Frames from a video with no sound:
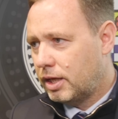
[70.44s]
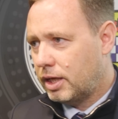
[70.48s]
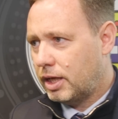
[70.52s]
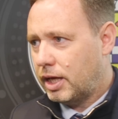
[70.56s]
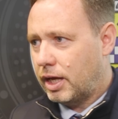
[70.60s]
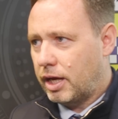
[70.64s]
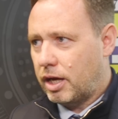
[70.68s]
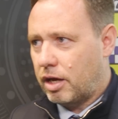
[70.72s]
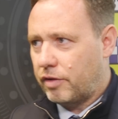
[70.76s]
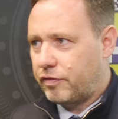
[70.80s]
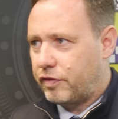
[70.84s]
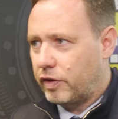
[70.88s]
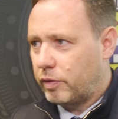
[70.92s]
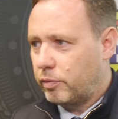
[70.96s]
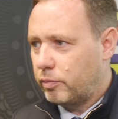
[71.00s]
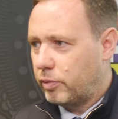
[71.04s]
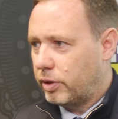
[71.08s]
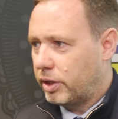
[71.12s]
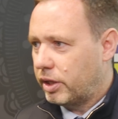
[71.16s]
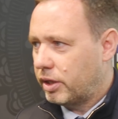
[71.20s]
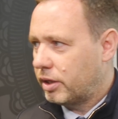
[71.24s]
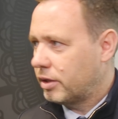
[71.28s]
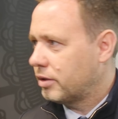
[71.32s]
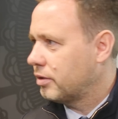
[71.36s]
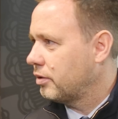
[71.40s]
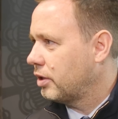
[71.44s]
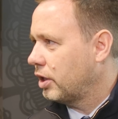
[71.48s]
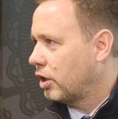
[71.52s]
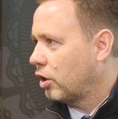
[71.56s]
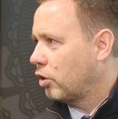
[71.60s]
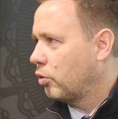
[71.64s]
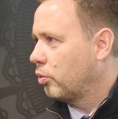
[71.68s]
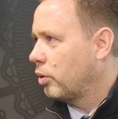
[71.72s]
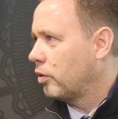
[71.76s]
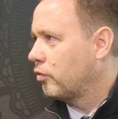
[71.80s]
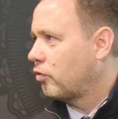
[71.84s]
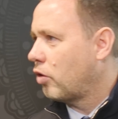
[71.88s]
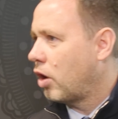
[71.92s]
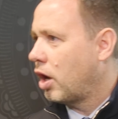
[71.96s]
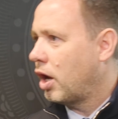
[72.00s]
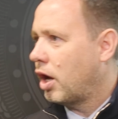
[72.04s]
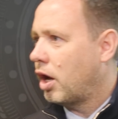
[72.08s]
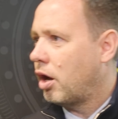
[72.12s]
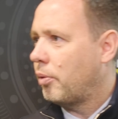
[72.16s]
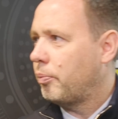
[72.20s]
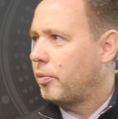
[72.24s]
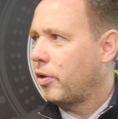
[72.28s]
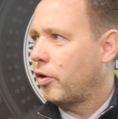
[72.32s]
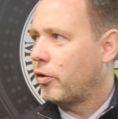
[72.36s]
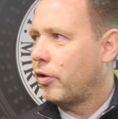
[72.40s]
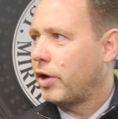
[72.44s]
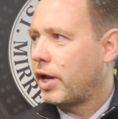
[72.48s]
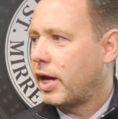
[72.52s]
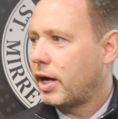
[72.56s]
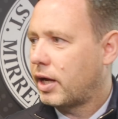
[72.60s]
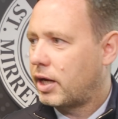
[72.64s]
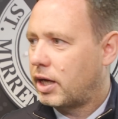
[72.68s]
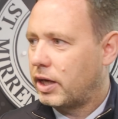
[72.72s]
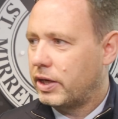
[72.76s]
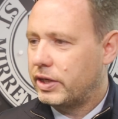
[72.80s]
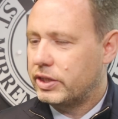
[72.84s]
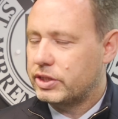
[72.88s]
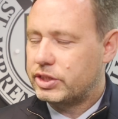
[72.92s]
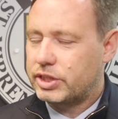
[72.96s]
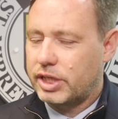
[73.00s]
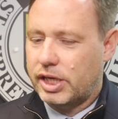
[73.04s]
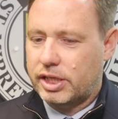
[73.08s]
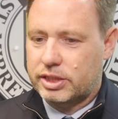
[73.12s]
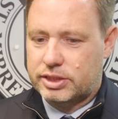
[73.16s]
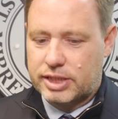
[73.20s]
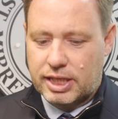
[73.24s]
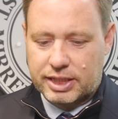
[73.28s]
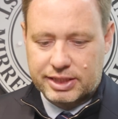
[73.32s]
Yeah, I think we're right up there on our clean sheets.